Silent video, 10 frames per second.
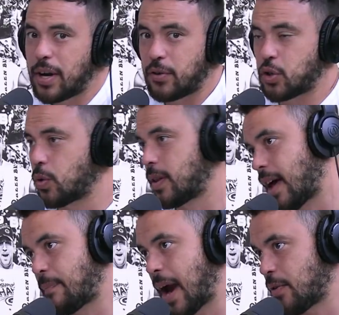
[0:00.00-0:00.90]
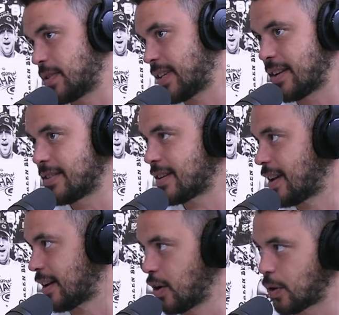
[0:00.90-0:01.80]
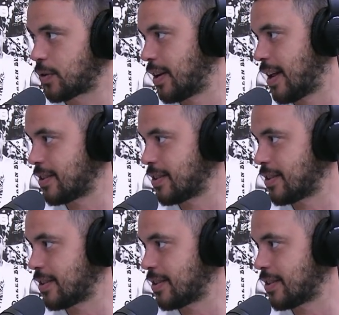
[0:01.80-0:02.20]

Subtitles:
even sure that para centers are like locked in. And